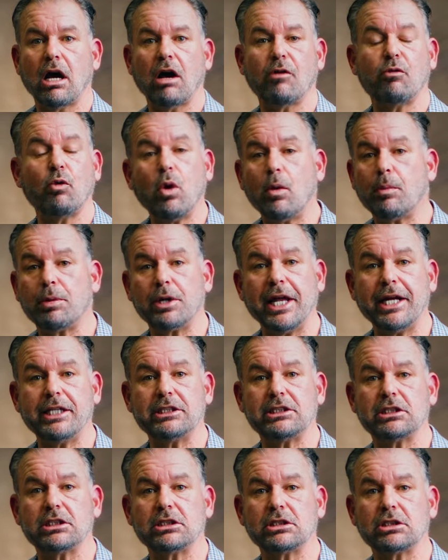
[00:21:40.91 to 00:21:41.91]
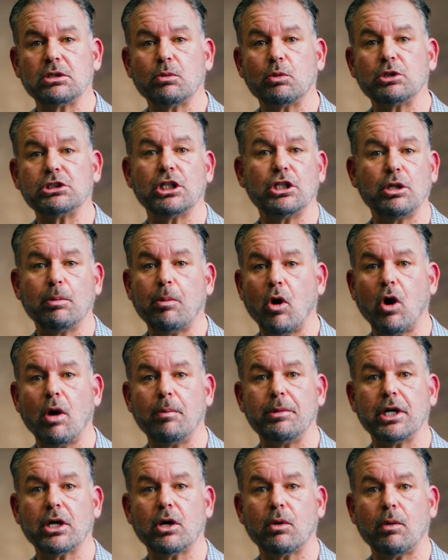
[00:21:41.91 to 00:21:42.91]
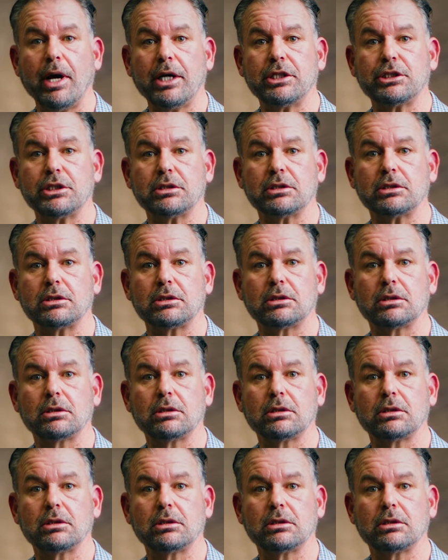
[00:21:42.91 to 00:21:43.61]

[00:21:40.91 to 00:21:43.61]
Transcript: of all places, was the Department of Corrections.